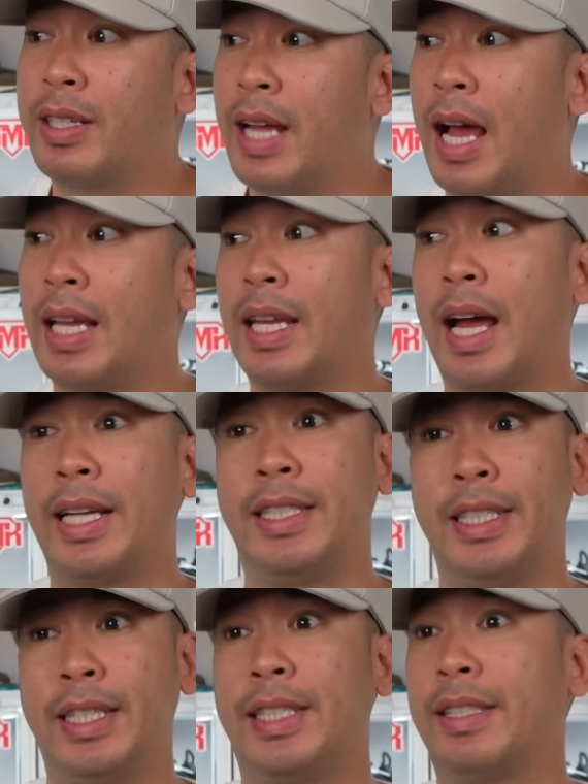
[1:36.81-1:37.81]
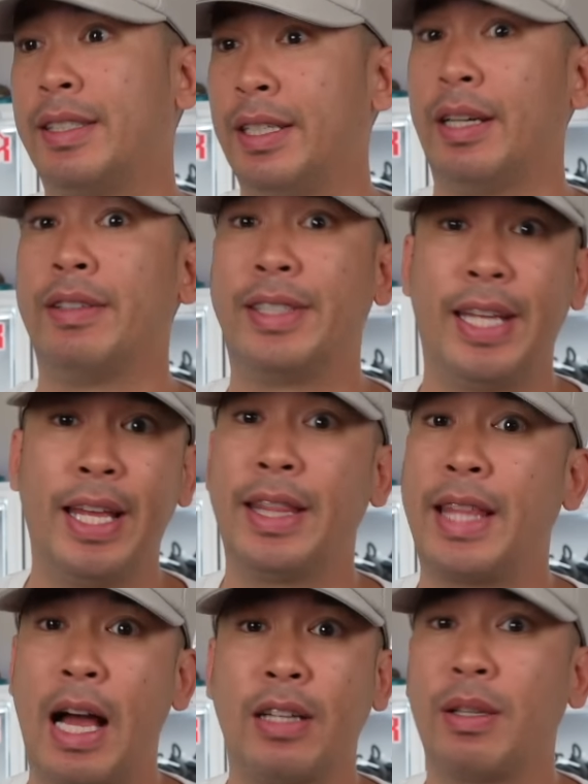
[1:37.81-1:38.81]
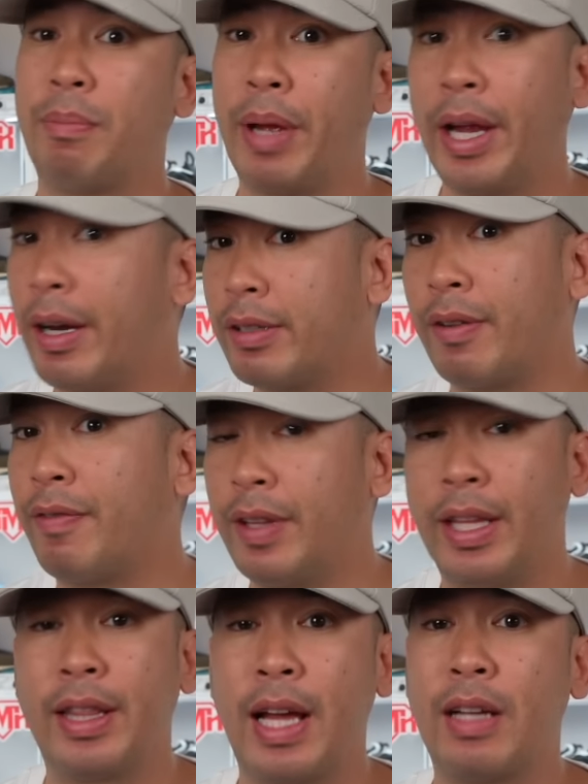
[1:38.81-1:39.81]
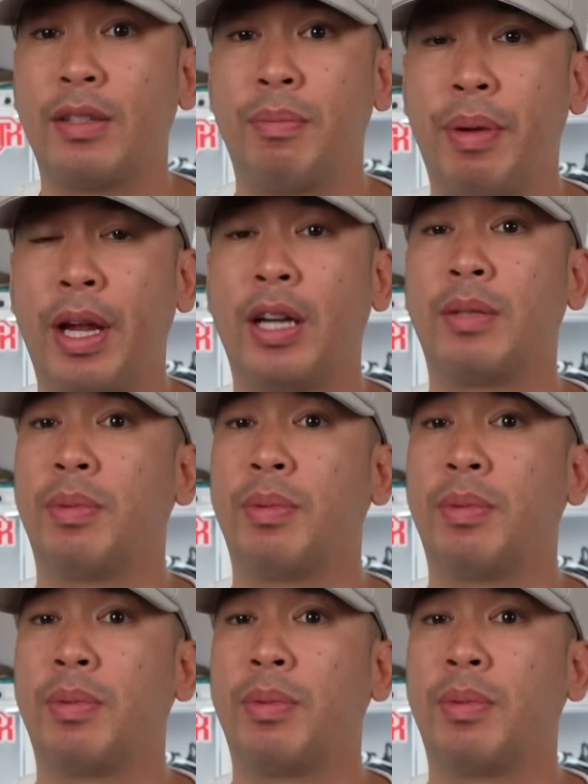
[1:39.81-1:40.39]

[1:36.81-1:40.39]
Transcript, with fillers: not like just, you know, 10,000 pairs or 50,000 pairs,